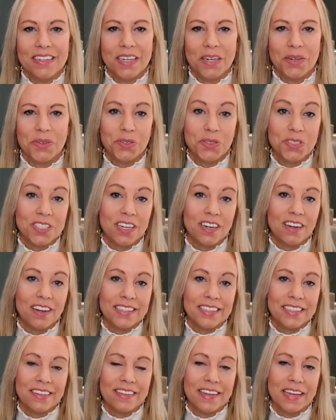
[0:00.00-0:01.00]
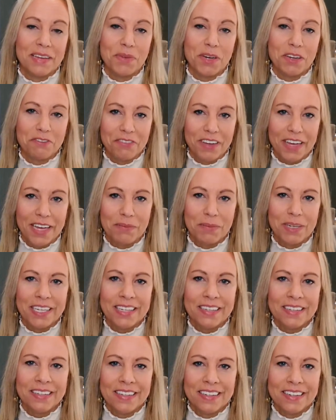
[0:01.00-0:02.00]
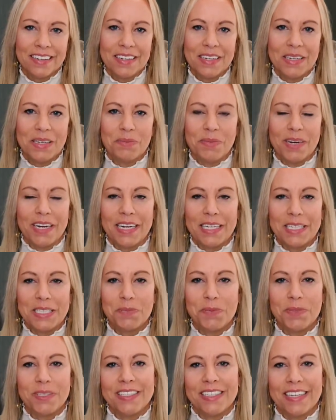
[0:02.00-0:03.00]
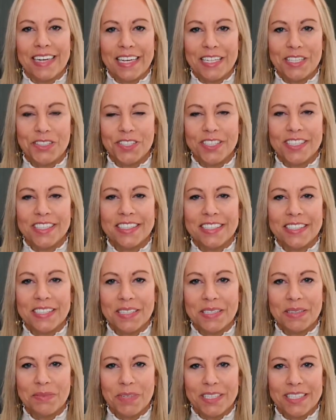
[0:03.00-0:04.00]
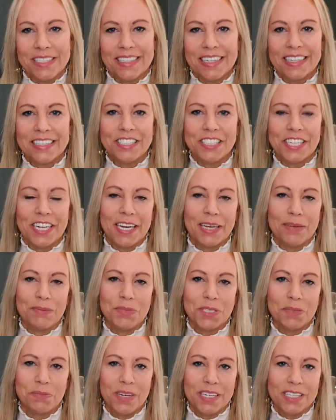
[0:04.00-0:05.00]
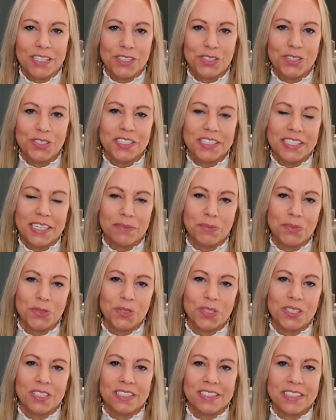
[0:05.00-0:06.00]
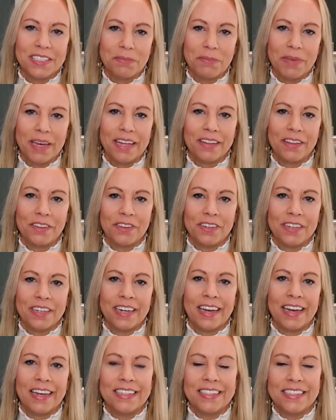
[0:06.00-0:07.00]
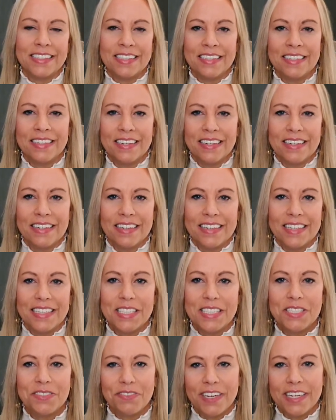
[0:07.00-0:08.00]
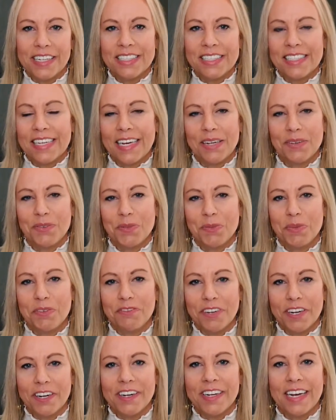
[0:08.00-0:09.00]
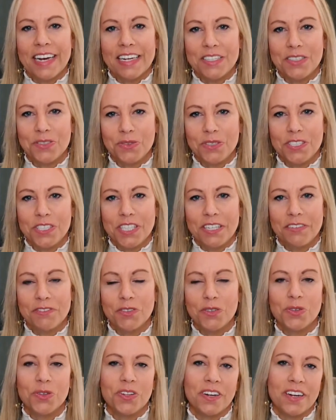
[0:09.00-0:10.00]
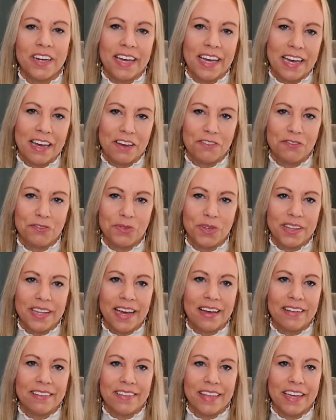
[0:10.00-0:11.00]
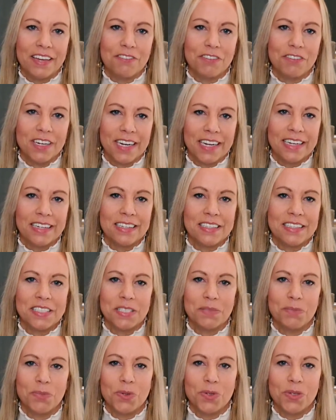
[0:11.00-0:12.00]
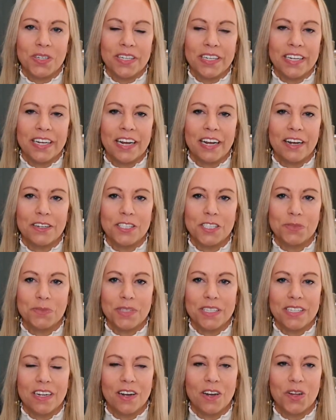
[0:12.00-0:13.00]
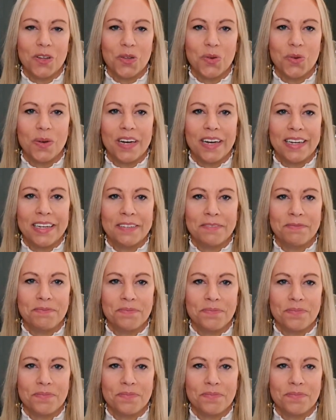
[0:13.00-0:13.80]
I would also like to thank my family, my husband, Adrian, my son, James, and my two stepdaughters, Samantha and Katie. It is fair to say it would be very hard to achieve all that I have without their relentless support and encouragement along the way.